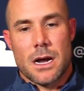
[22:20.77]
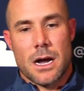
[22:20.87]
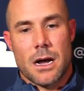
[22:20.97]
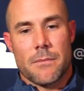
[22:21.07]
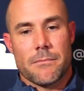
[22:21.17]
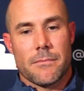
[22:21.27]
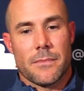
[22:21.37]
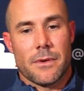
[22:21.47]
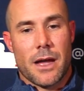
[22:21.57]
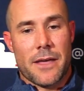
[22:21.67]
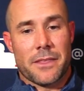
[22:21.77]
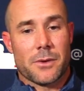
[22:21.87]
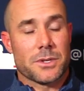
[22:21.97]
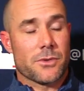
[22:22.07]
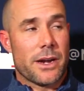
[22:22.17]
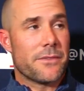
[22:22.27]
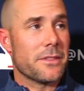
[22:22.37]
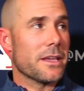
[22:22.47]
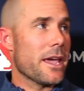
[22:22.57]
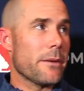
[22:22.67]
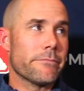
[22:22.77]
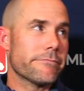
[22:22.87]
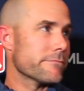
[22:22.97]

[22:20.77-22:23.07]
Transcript: I thought it was great for the game.